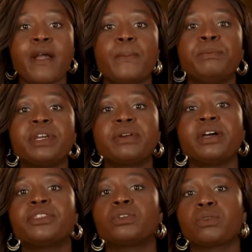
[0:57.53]
mirror
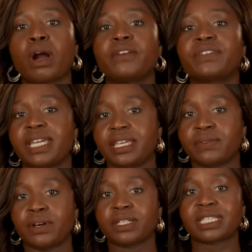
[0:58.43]
the Graph
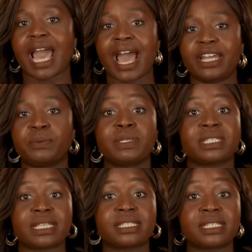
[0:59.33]
ethos and
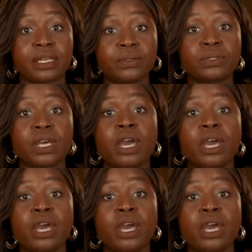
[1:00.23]
possess skills